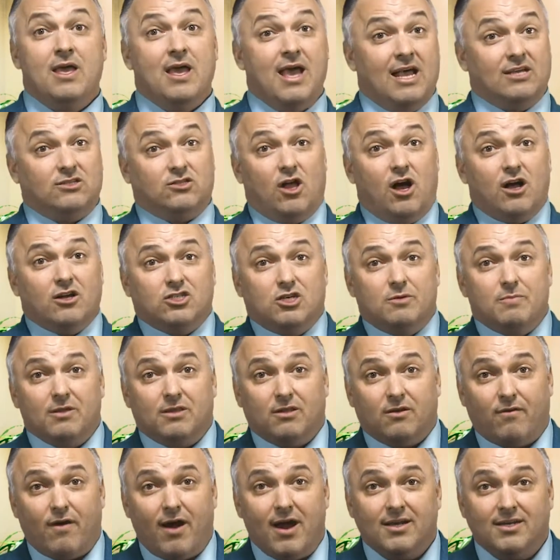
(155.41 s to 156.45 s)
As long as you meet
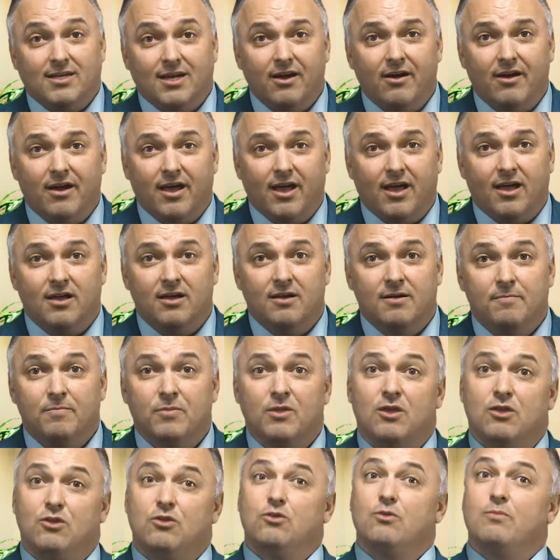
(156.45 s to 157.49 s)
the criteria,
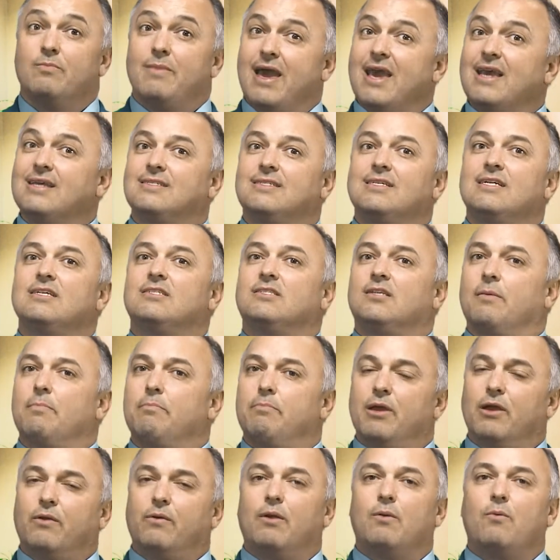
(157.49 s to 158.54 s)
you may see some
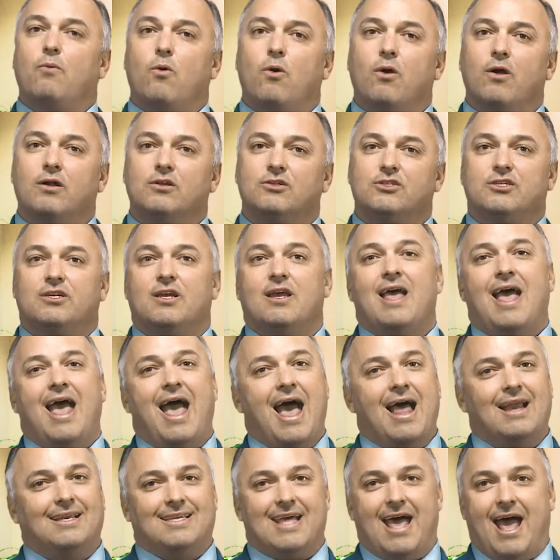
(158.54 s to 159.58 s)
big rewards
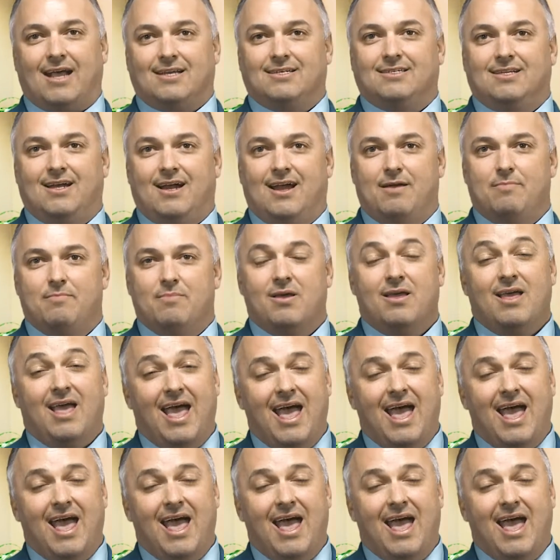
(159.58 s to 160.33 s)
at tax time.